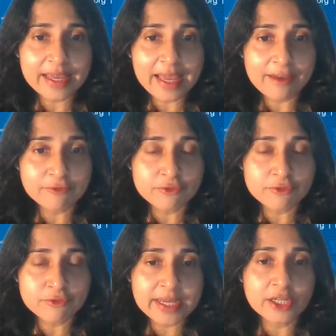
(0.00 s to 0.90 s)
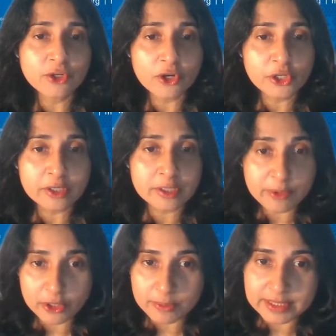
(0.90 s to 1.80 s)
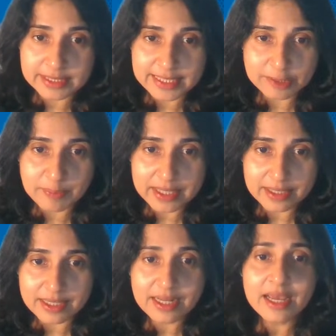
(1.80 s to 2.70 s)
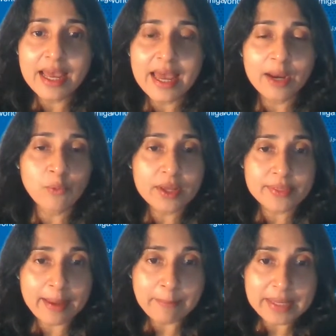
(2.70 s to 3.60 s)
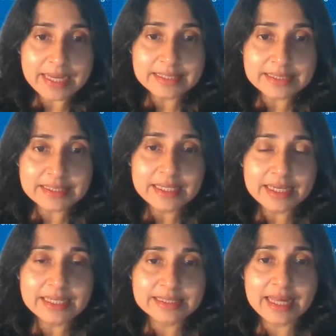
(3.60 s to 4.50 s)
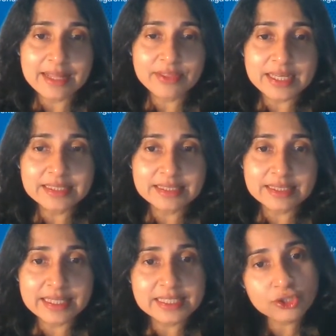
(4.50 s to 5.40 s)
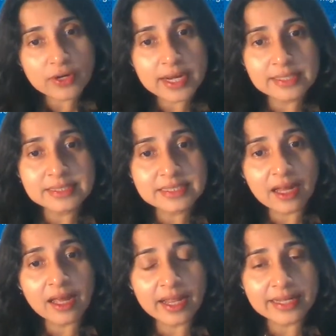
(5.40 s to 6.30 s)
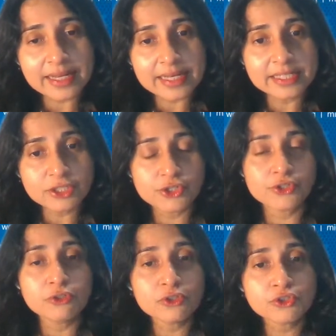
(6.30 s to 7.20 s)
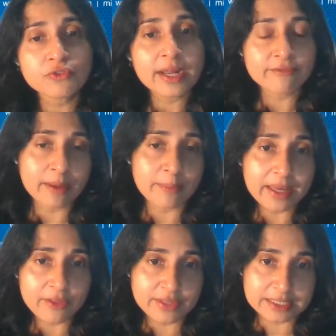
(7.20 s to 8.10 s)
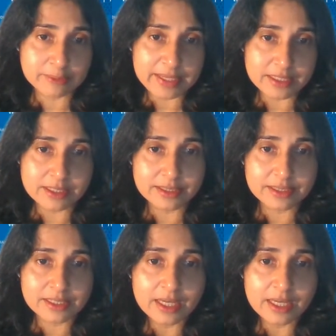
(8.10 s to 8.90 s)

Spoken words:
They have growing non-communicable disease burden. And what that means is that these trends are likely to drive up health expenditures.